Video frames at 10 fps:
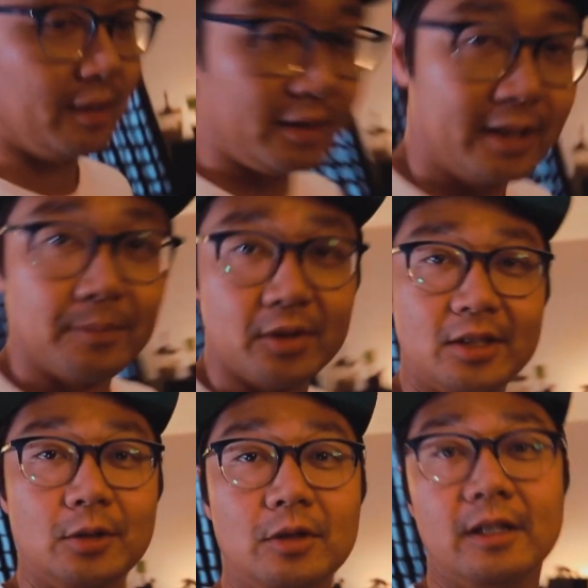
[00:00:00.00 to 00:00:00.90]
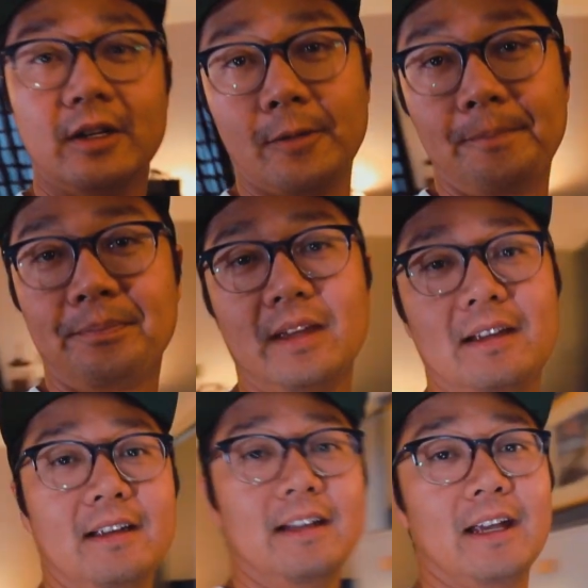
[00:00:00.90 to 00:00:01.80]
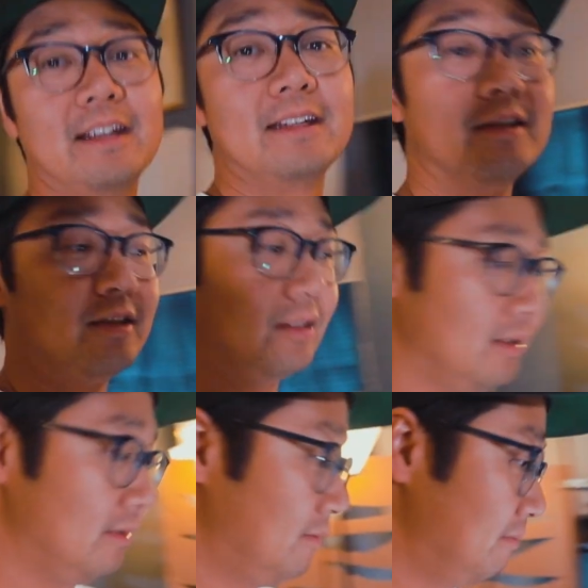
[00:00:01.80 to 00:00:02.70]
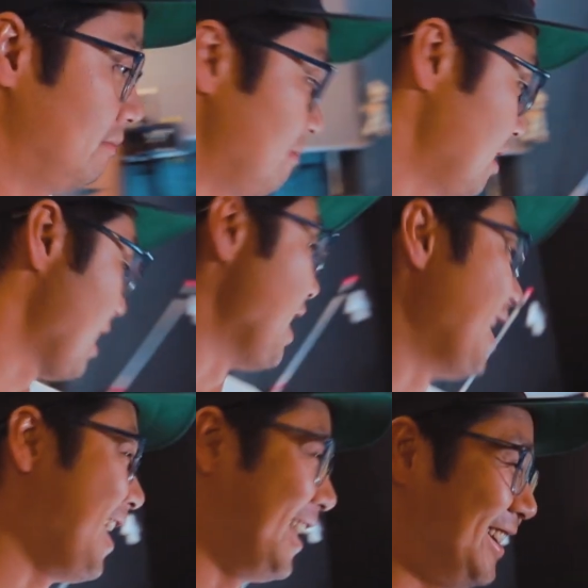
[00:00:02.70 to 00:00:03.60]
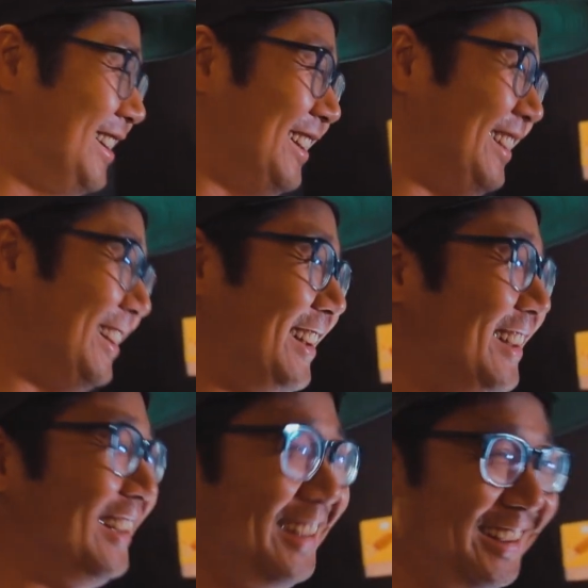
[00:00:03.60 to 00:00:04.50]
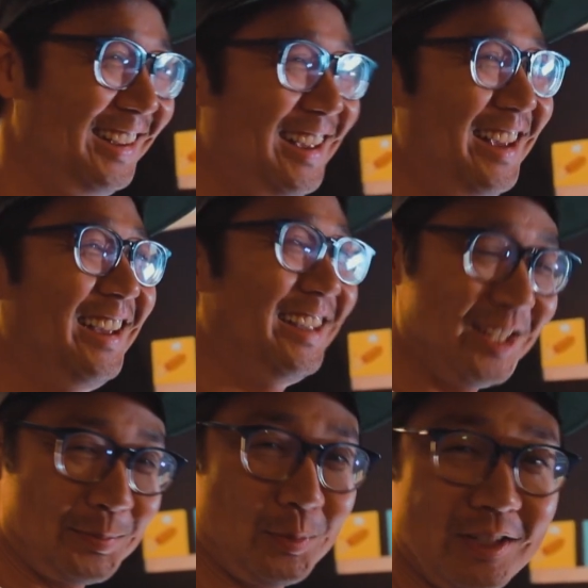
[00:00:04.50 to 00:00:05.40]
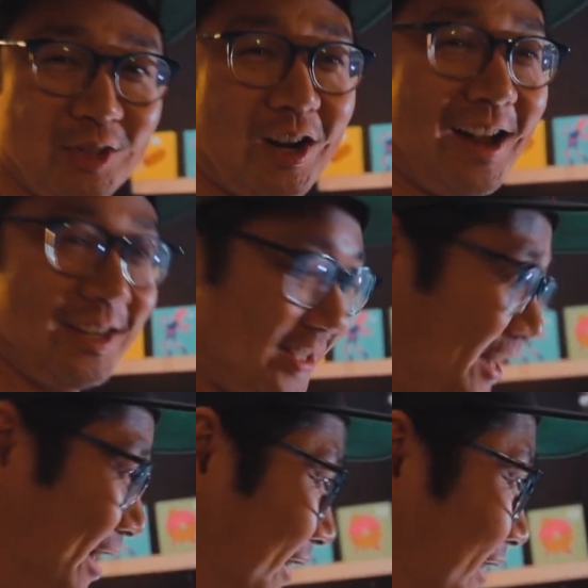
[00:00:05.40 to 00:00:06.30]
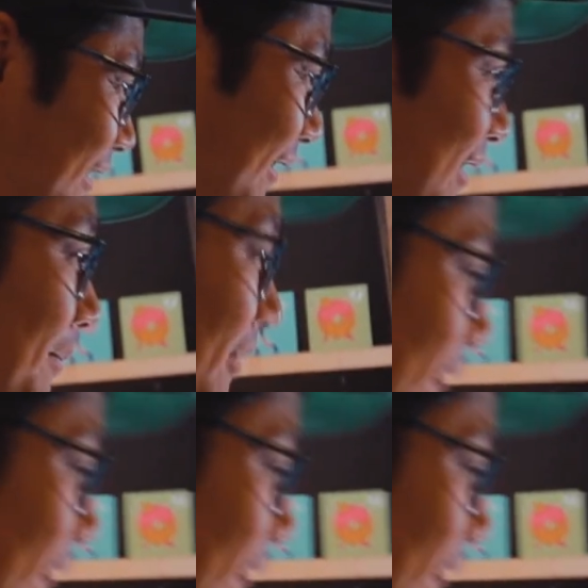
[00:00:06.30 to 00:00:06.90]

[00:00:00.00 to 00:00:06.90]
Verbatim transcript: to clean up the studio, and it is not... It's pretty trashed. I gotta clean this up